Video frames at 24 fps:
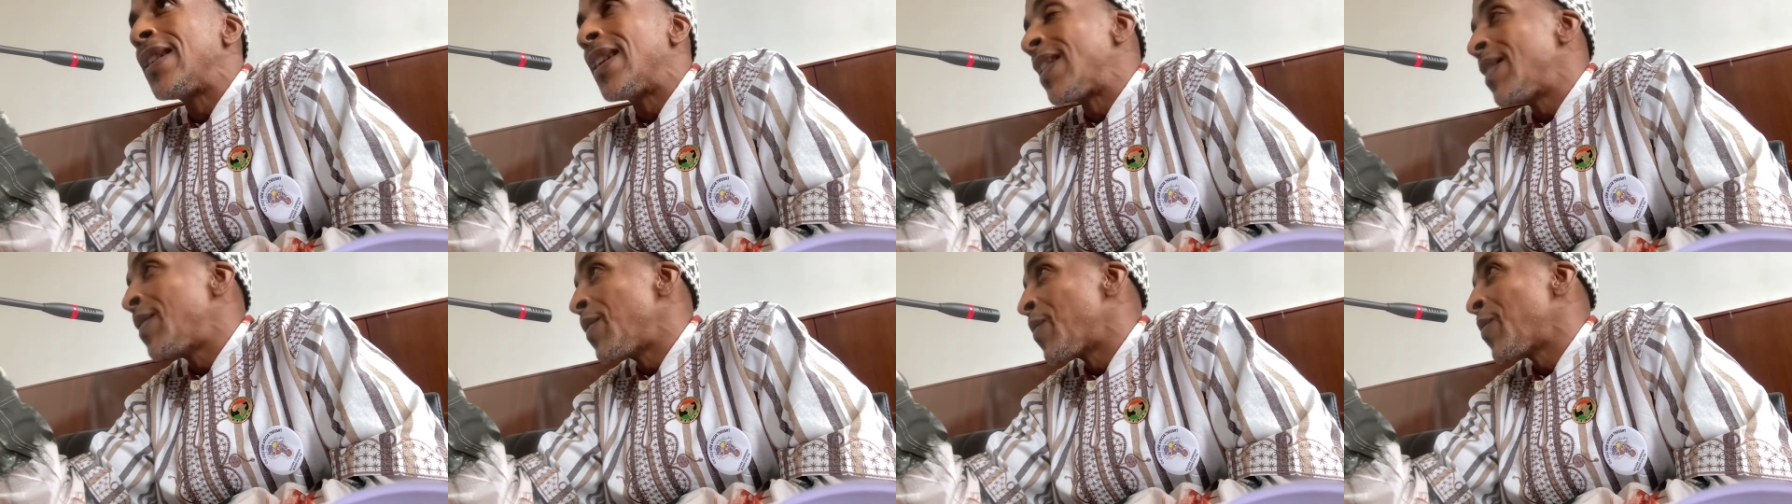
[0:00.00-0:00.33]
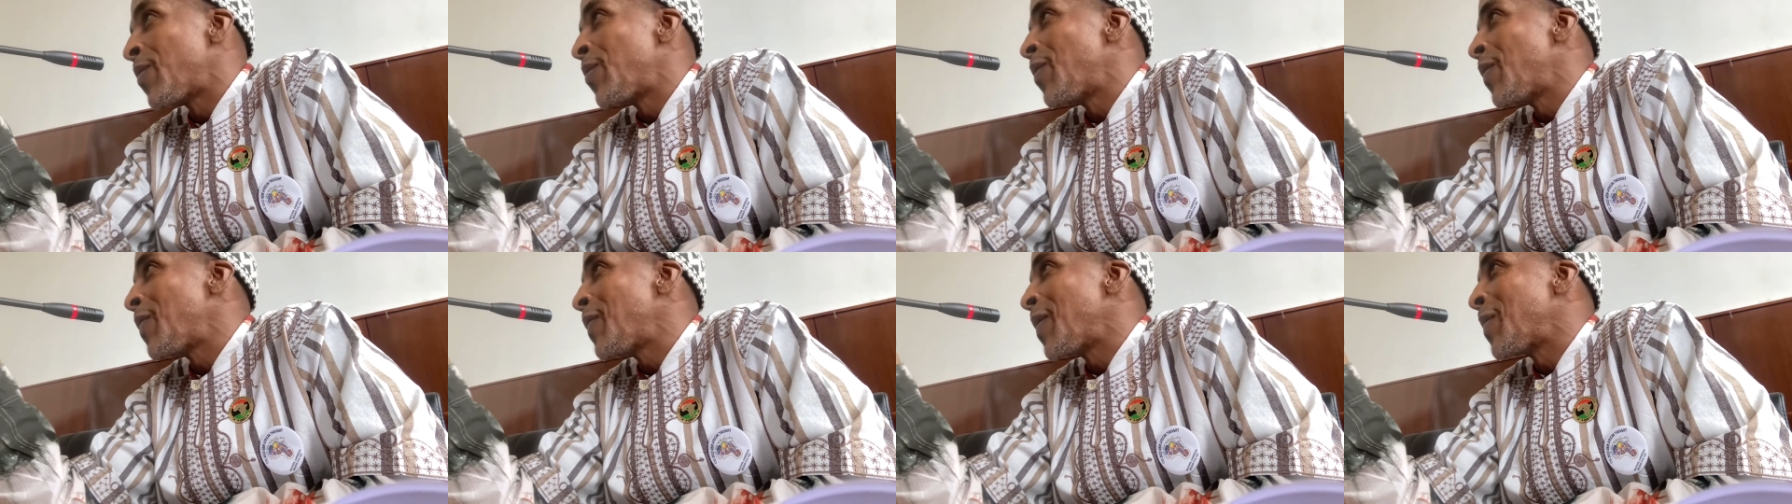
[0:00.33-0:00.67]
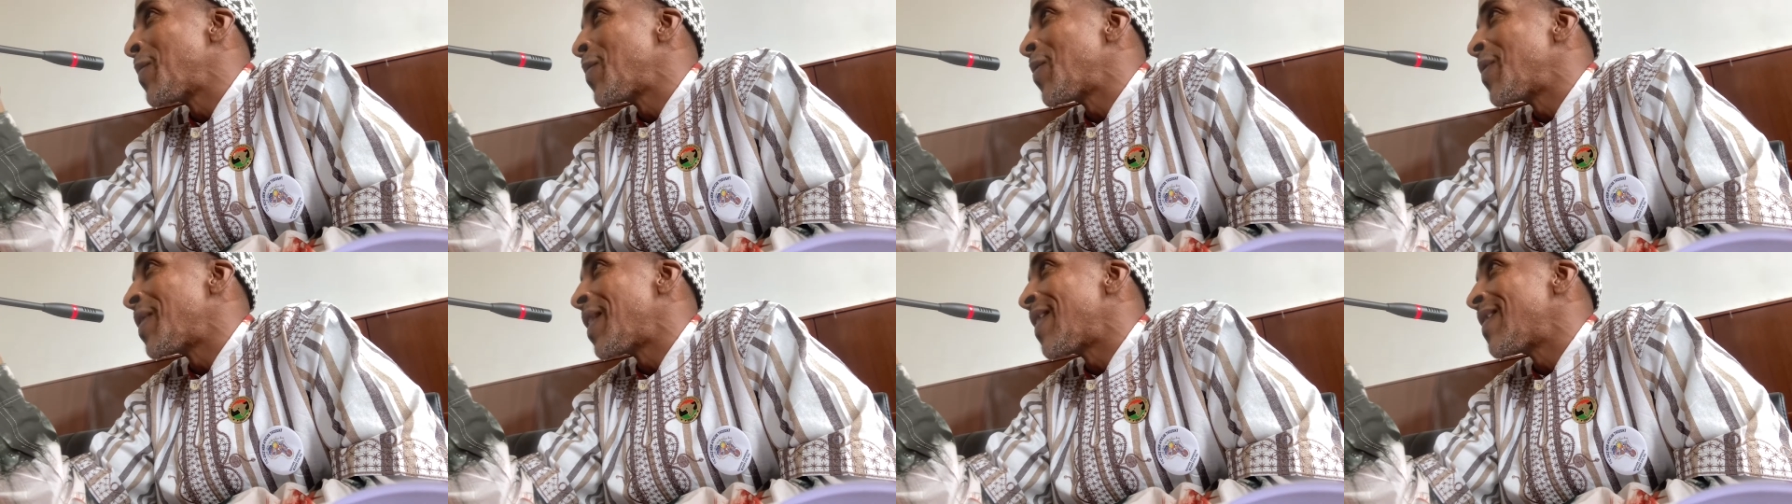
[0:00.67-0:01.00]
I don't know if
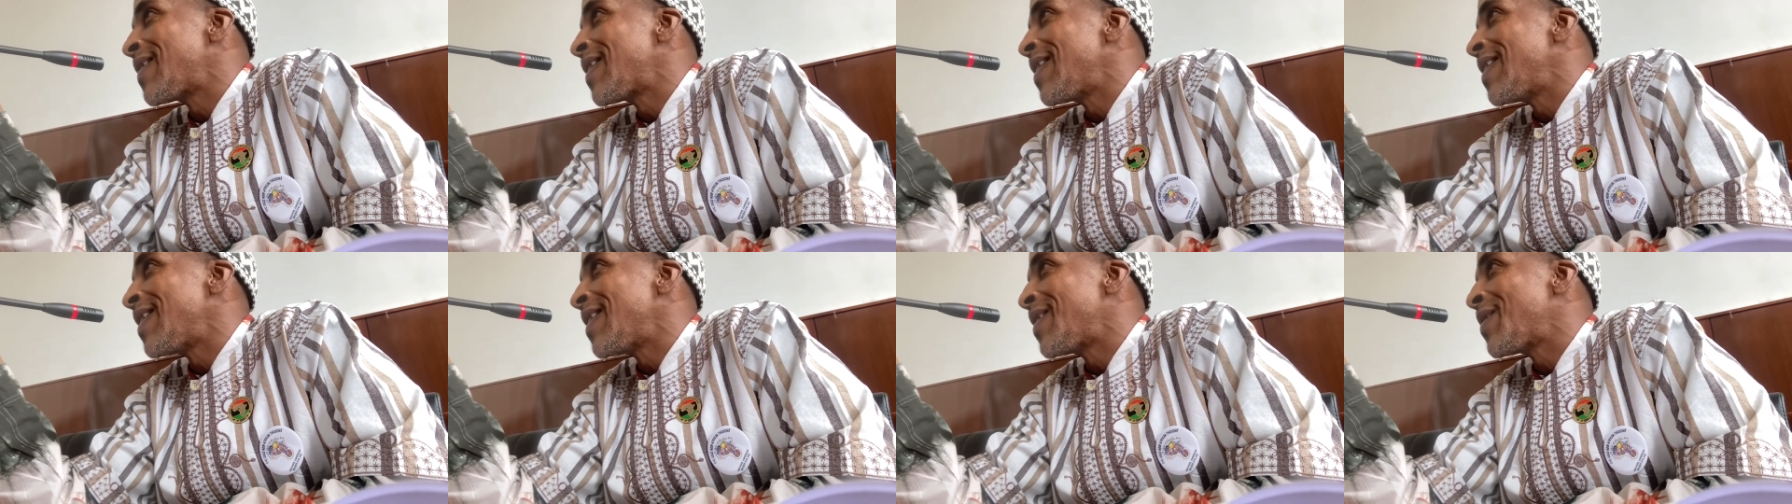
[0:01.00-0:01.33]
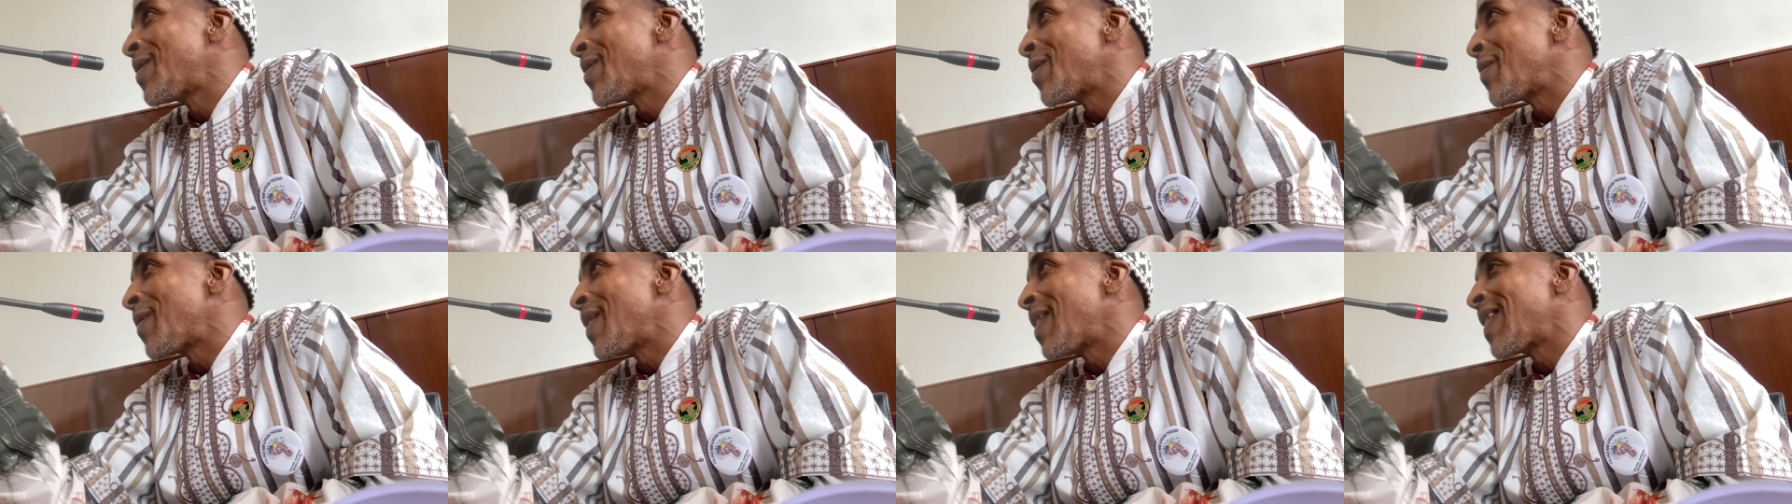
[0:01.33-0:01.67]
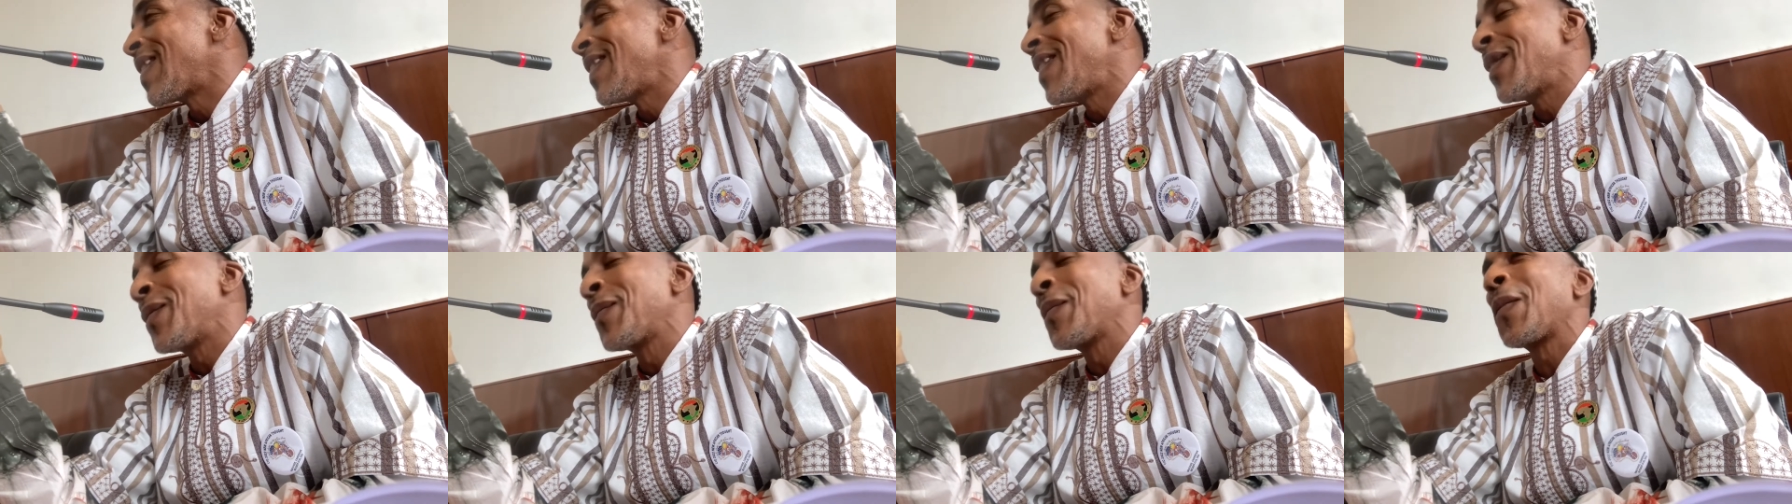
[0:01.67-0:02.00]
I'm pronouncing it
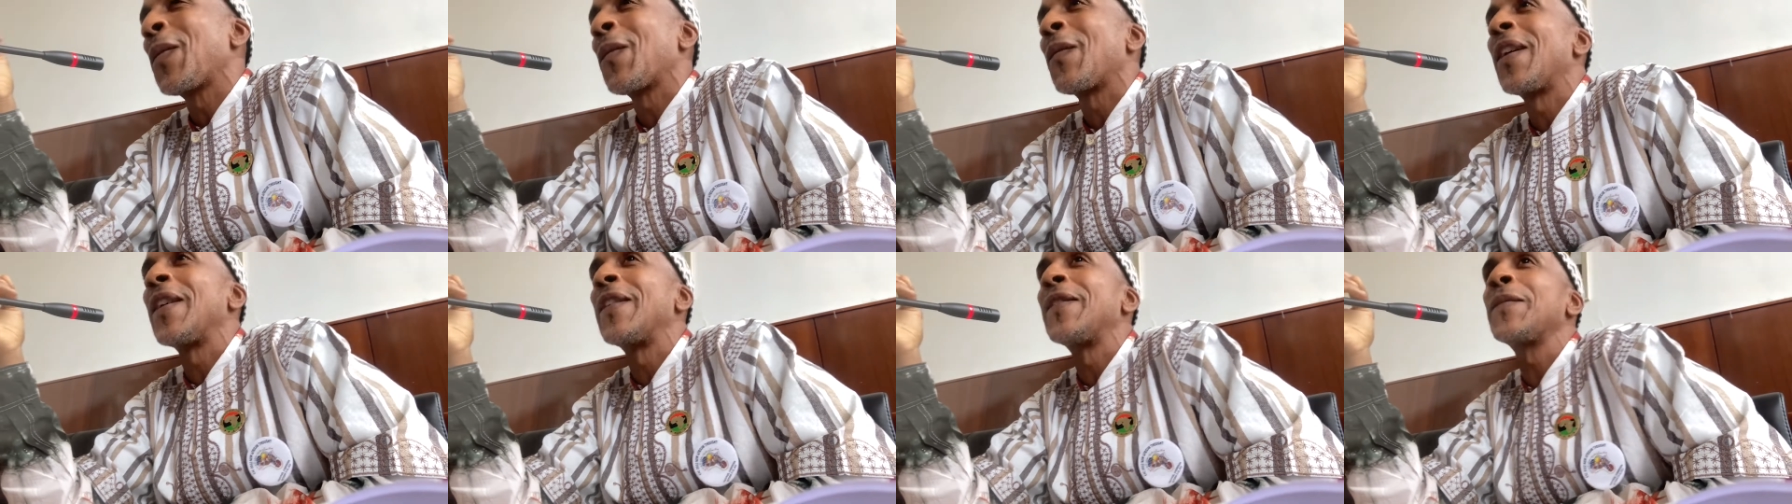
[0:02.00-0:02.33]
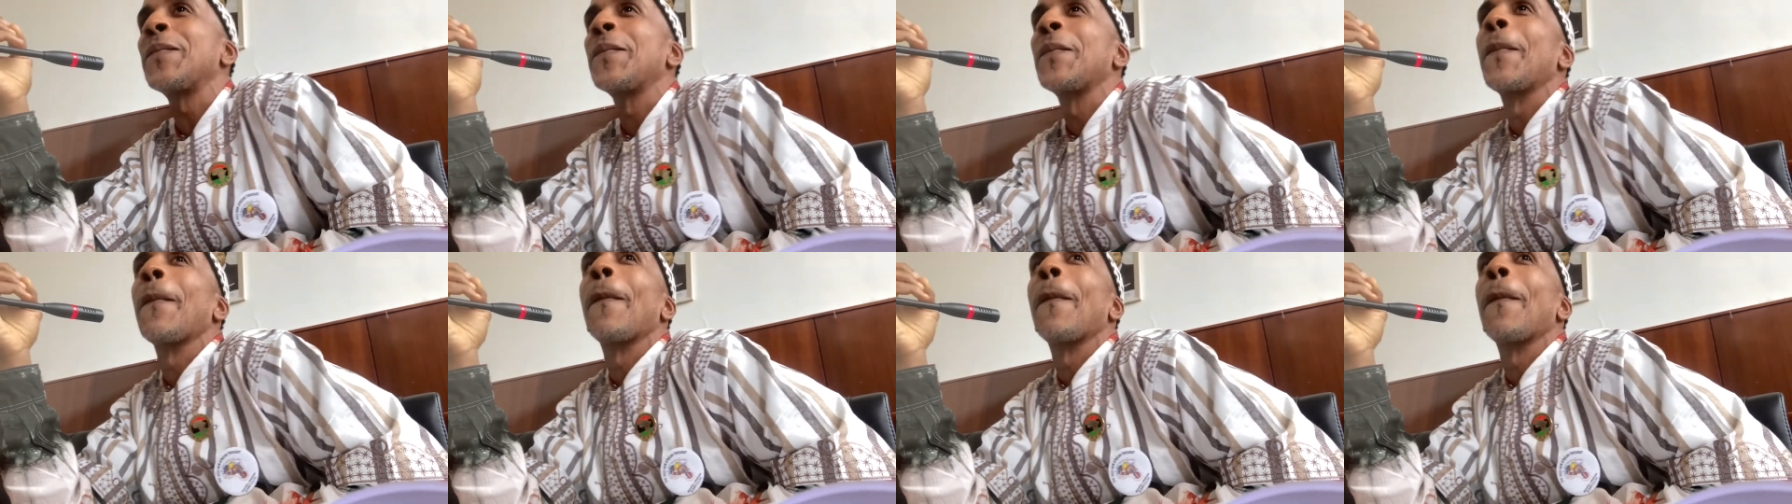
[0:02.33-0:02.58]
correctly, right?